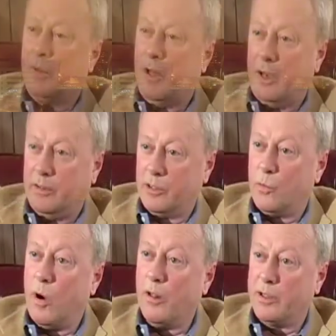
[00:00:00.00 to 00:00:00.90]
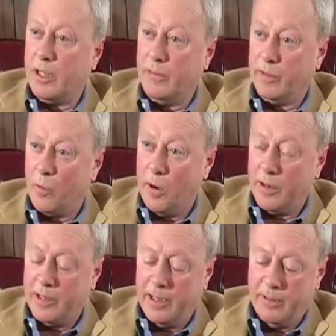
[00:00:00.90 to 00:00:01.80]
line, this qualitative and
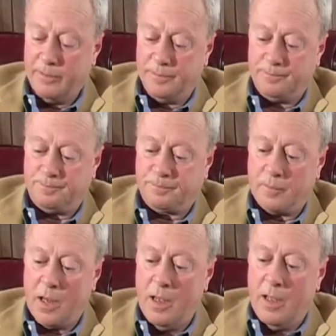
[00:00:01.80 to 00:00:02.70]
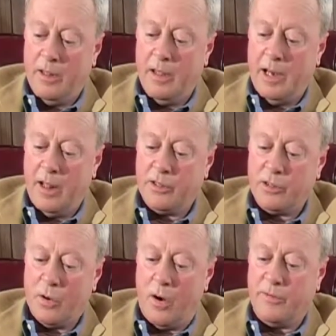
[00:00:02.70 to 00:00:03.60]
quantitative. The
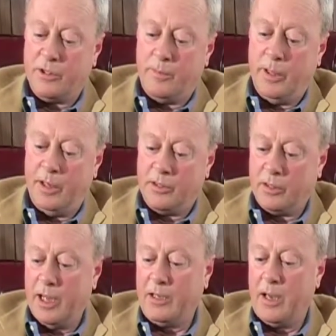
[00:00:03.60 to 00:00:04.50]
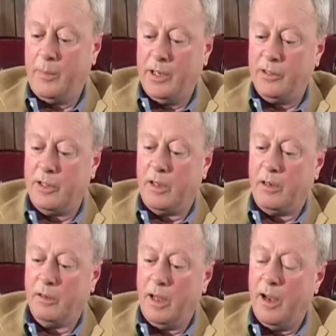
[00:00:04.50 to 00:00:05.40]
analysis offers the ability to select companies that are
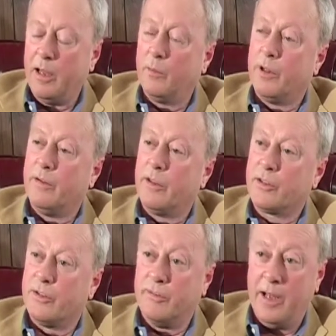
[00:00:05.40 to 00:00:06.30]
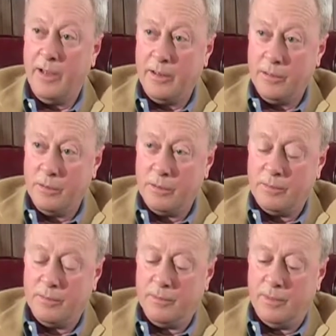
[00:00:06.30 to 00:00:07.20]
aligned with investor values
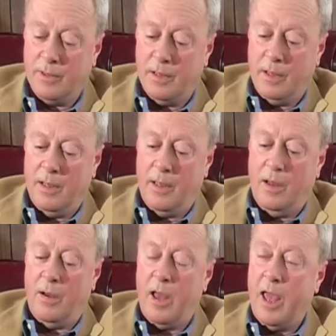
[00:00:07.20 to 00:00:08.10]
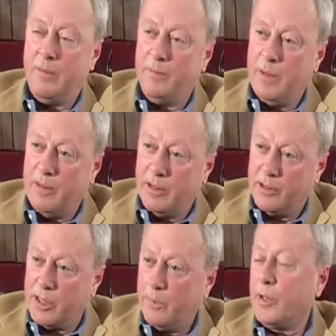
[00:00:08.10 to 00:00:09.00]
and at the
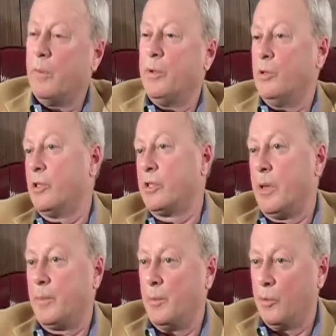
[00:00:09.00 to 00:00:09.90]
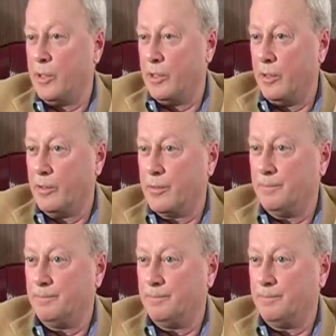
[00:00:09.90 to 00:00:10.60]
same time produce acceptable returns.